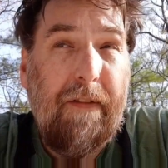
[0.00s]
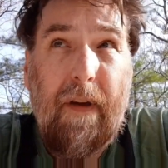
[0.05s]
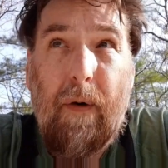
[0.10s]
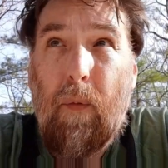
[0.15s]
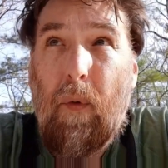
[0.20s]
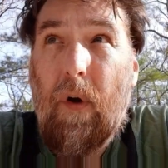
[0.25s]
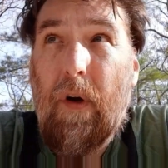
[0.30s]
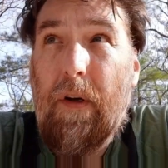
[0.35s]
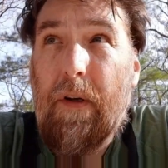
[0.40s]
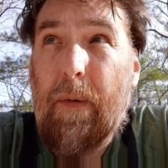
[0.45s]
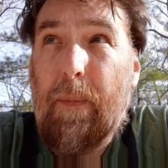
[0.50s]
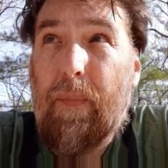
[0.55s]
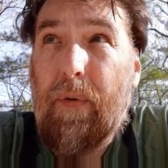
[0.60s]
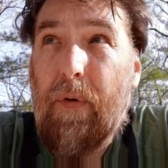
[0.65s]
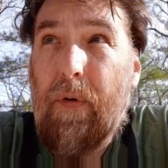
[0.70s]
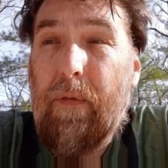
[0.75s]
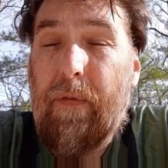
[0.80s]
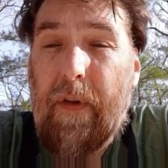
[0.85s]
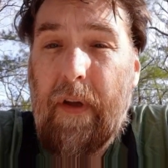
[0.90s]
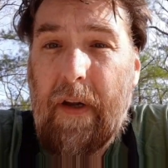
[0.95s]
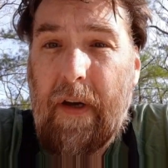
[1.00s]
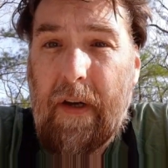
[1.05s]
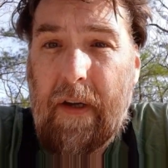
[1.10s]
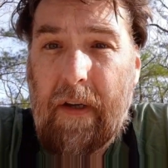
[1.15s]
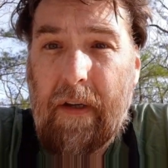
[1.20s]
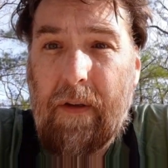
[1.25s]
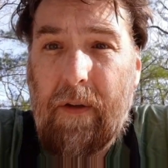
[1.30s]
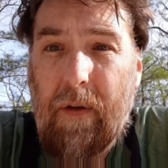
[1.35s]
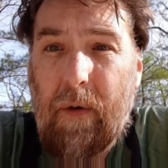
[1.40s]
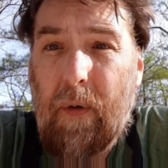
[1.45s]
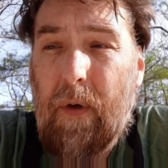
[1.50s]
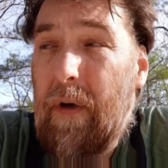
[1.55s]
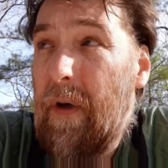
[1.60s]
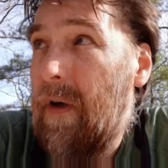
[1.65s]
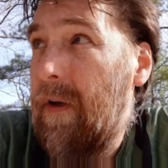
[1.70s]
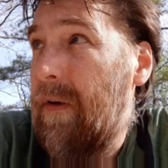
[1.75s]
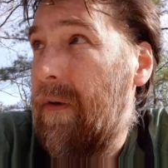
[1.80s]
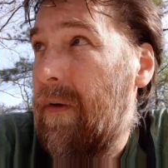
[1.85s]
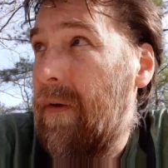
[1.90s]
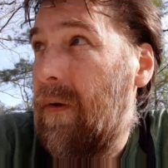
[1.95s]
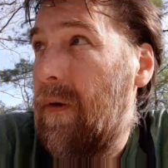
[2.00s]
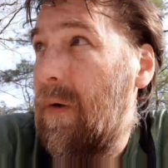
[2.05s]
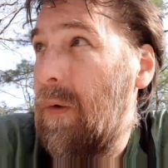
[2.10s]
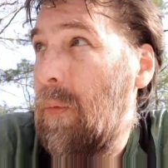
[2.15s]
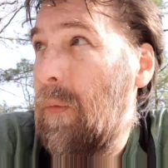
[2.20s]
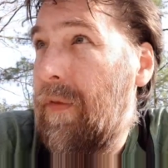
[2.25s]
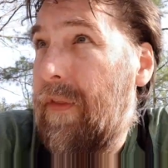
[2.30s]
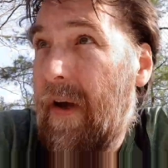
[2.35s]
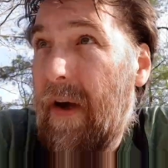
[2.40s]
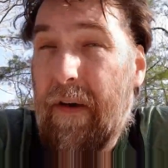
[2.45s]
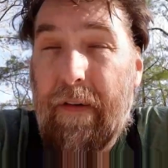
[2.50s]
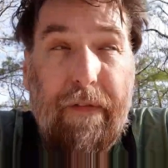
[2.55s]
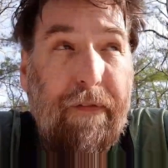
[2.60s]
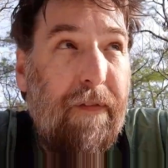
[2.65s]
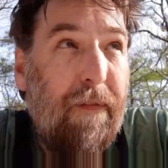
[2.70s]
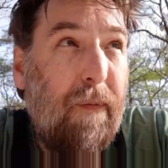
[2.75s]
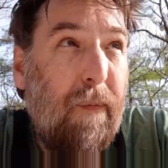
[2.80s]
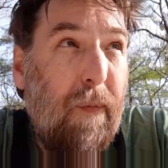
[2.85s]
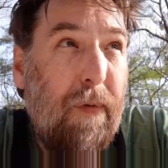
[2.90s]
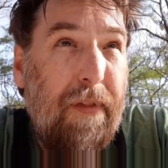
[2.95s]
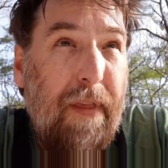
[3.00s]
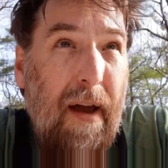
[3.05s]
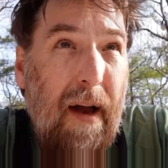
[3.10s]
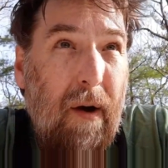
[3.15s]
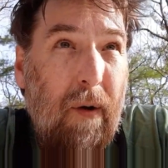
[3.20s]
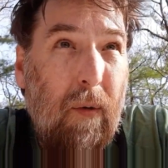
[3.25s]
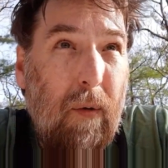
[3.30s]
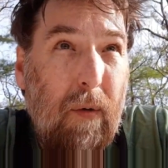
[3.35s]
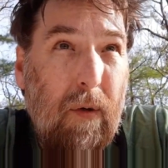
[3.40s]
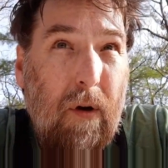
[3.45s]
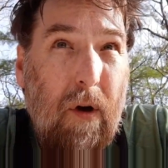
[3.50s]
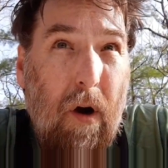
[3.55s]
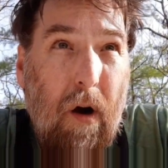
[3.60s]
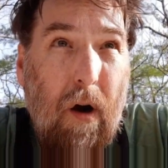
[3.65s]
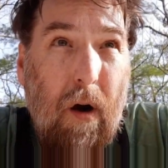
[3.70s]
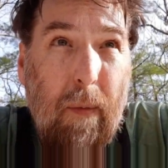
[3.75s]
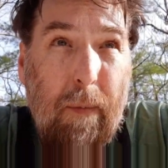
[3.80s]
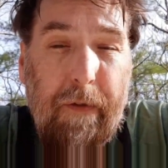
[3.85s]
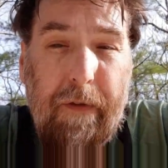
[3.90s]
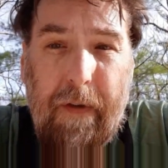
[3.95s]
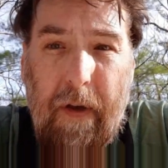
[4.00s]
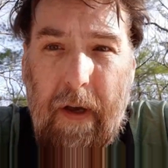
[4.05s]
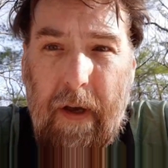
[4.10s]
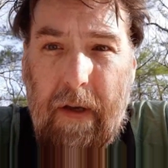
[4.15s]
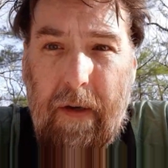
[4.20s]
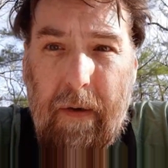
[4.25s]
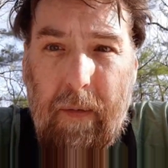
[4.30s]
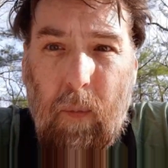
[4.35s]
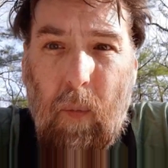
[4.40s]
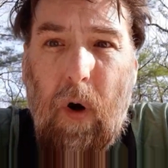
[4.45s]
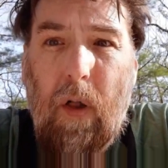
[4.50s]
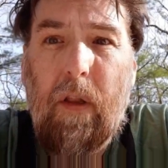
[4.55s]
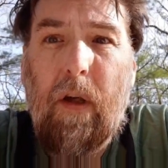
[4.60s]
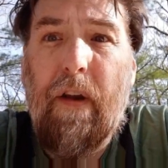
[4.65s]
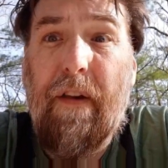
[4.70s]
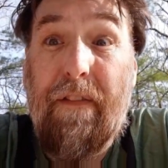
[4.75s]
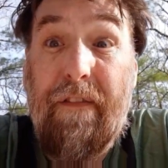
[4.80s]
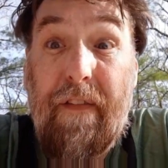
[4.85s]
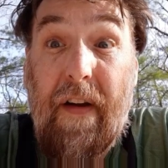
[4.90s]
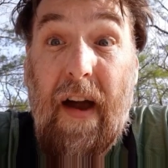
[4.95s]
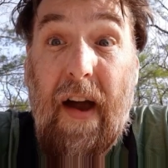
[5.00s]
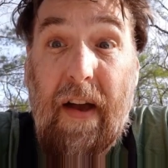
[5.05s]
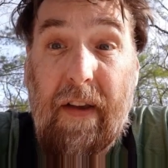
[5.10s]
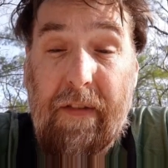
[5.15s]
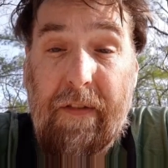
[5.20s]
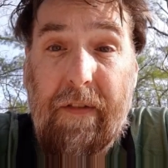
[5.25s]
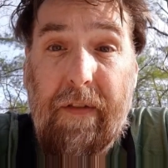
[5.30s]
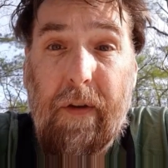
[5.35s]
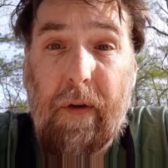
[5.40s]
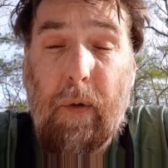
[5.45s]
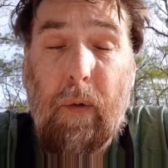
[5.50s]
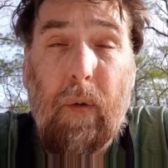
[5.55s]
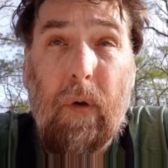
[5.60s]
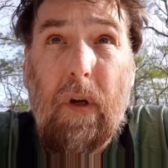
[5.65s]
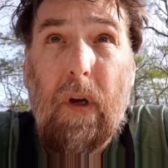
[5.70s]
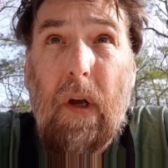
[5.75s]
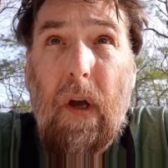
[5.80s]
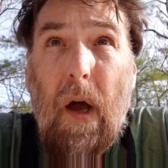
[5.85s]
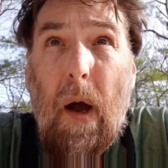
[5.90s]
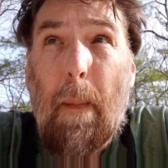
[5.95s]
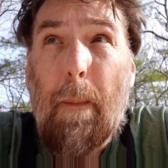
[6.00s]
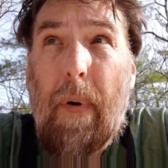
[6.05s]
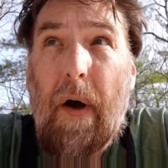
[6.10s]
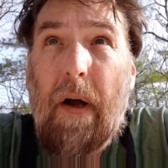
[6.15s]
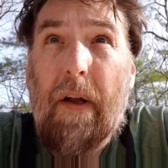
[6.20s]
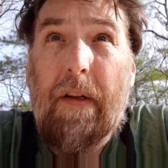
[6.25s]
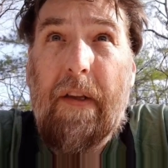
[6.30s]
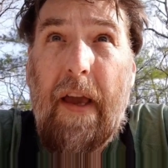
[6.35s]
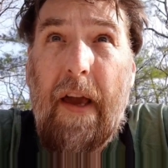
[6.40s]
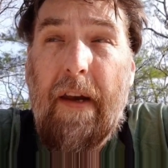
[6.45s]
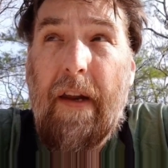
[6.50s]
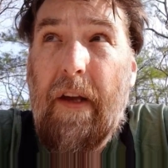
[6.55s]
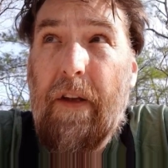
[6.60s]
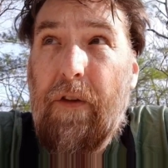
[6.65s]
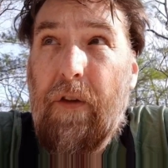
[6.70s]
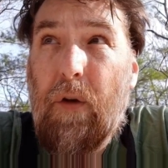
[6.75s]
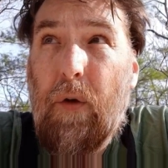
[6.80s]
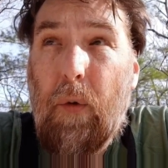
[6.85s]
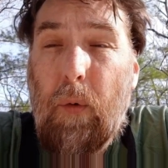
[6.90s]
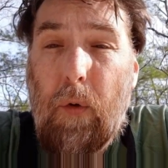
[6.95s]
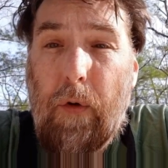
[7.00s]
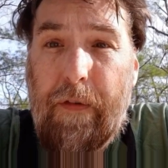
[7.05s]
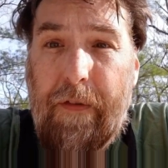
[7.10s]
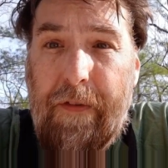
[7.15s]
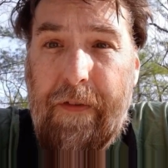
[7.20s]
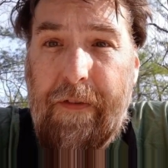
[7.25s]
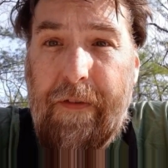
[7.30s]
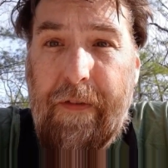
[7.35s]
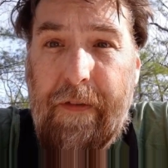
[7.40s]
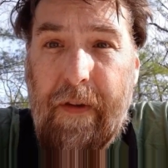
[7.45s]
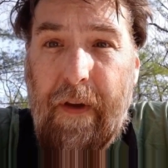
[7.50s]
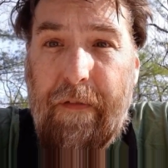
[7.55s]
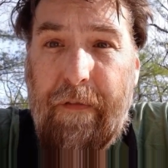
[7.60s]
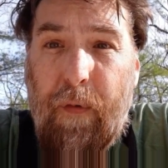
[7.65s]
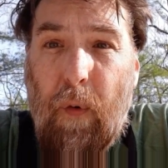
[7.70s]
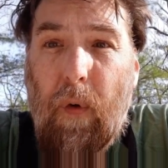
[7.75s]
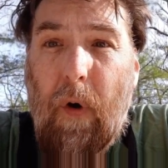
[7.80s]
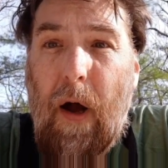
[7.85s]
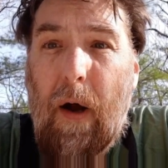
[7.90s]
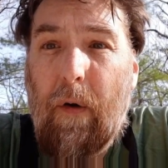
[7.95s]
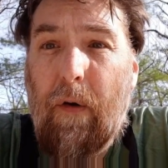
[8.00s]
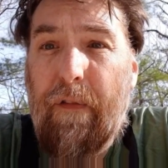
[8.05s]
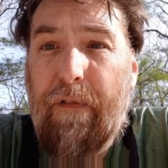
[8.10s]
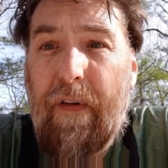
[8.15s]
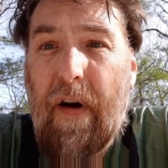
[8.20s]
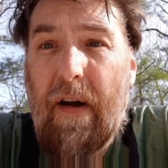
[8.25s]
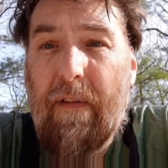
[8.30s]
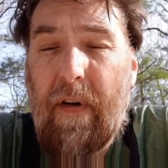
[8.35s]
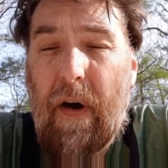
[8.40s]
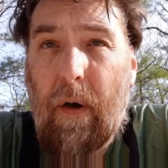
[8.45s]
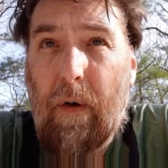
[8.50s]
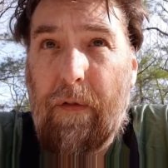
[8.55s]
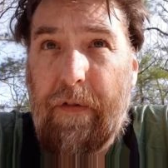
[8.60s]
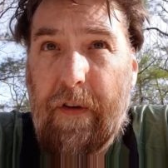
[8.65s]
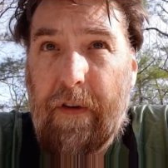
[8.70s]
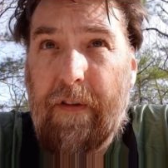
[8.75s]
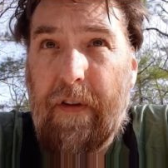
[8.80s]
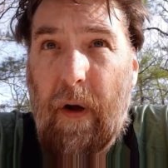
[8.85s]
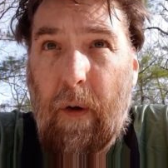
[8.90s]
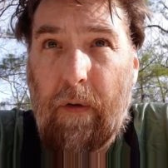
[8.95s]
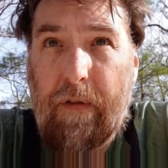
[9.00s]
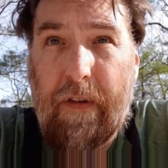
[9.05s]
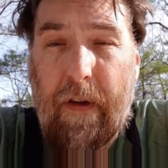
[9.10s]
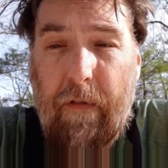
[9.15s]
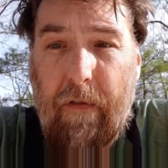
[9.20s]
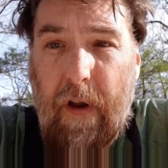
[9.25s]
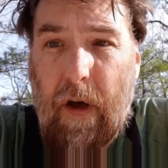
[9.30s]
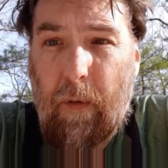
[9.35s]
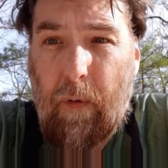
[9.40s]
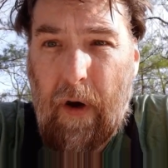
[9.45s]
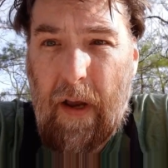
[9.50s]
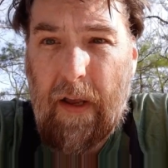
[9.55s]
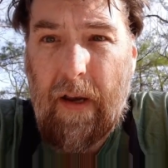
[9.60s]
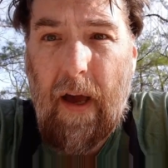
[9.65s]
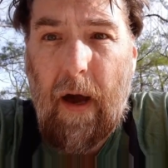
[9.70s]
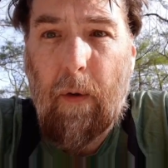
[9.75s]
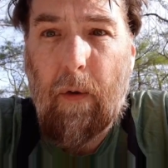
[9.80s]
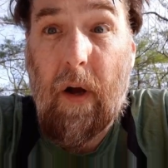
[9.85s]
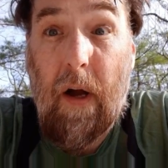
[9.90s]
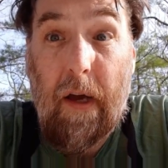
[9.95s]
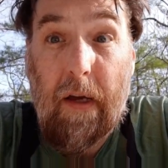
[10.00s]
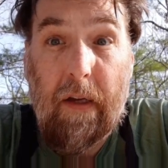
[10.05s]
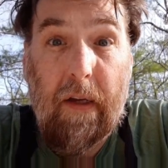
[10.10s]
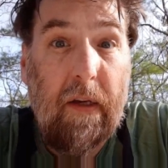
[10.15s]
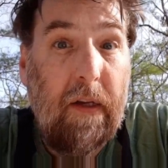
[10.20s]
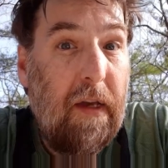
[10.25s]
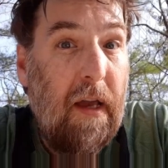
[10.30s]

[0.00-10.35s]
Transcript: I wanted to prove that I could do it without carbs and while on a fast too. But can I do a 4 hour, 5 hour, 6 hour, 7 hour, 8 hour hike?